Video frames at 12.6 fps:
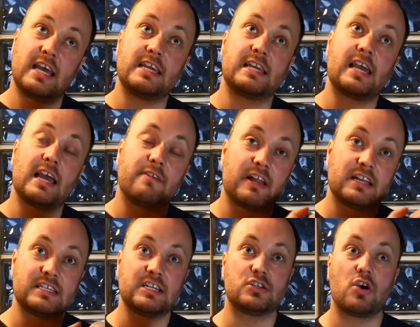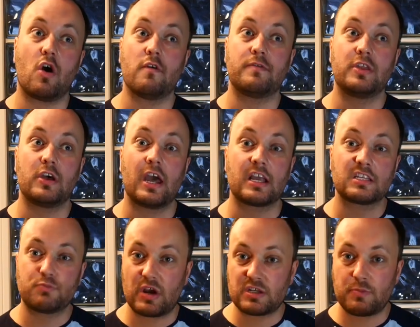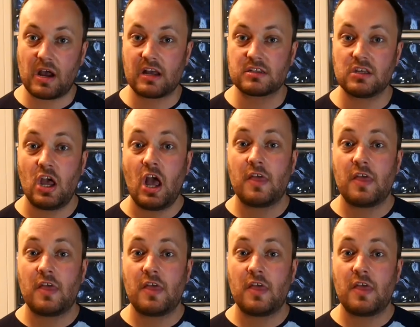take advantage of the Express Pass.